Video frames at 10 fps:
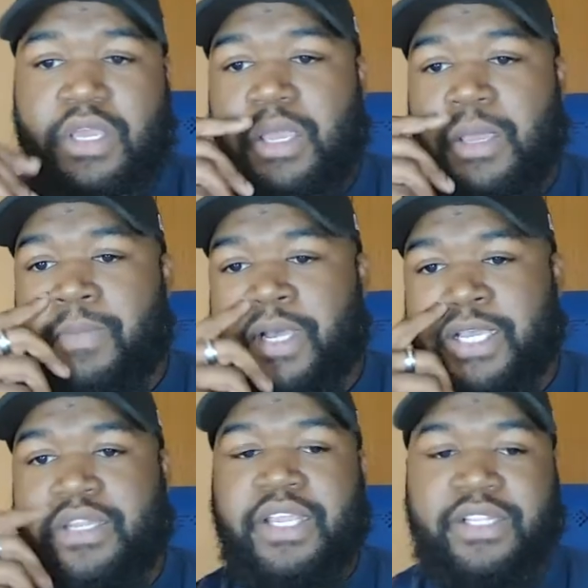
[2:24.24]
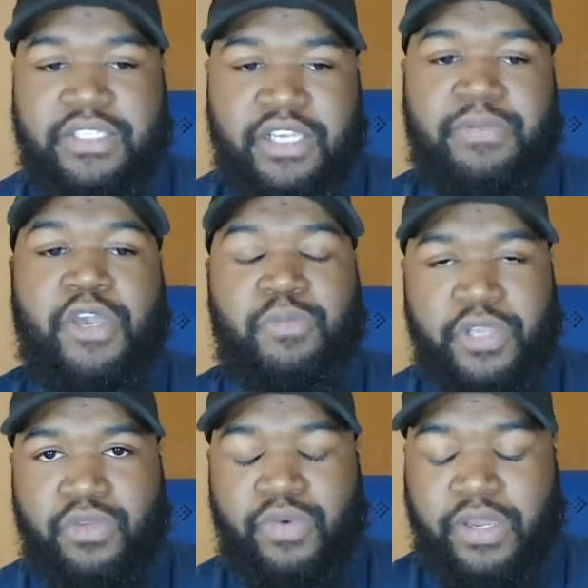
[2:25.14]
but ends up helping
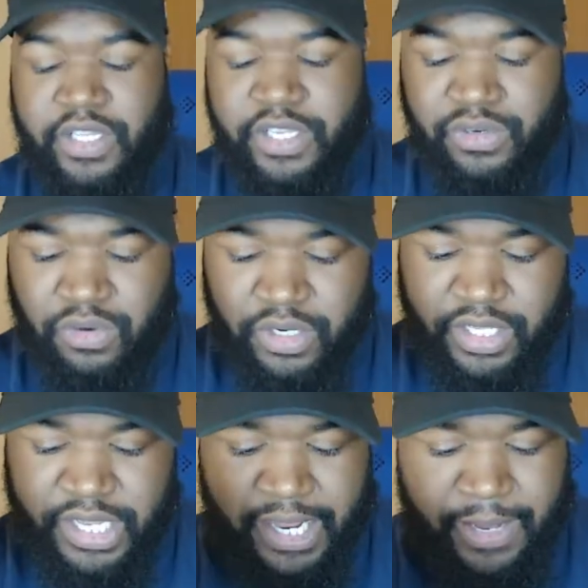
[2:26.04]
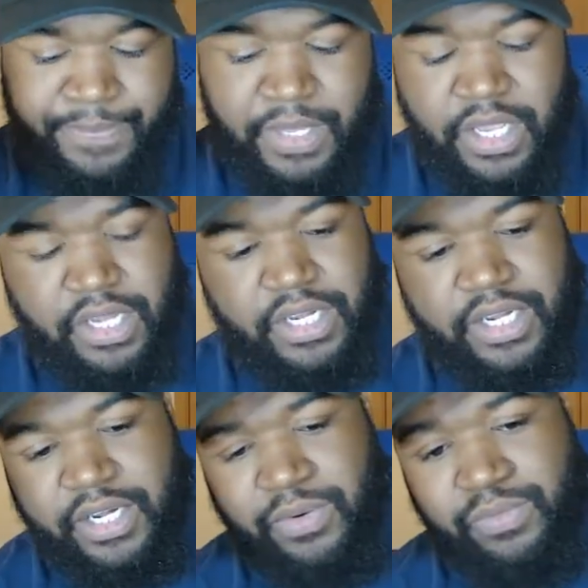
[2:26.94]
you out later on in the
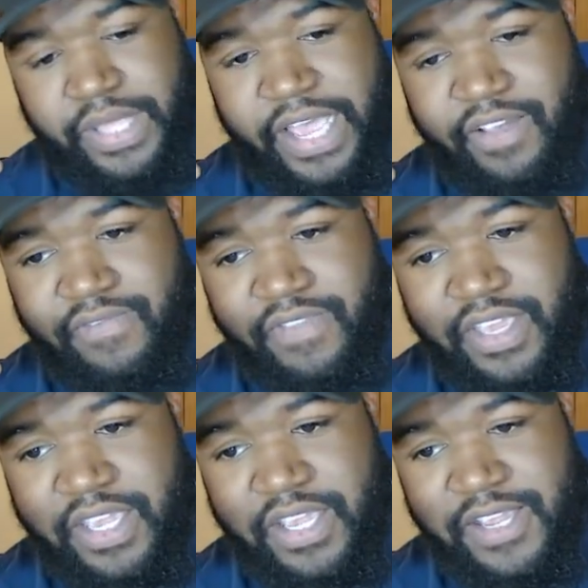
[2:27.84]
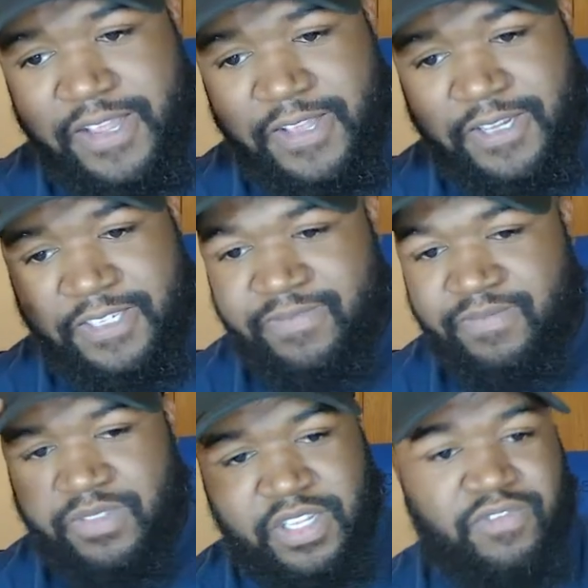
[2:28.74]
game.
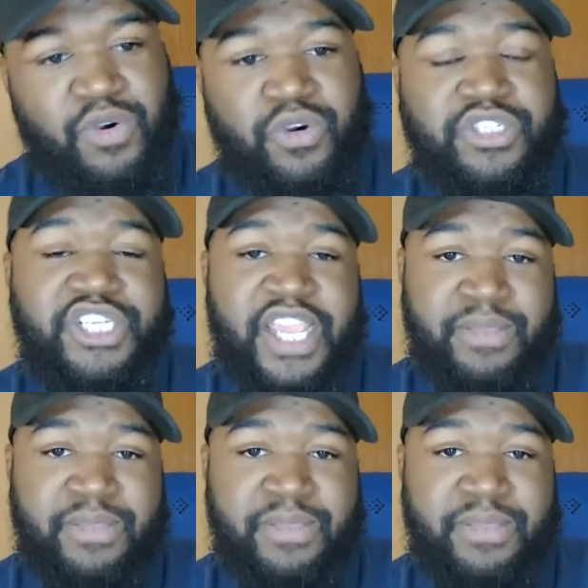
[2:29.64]
Of course, James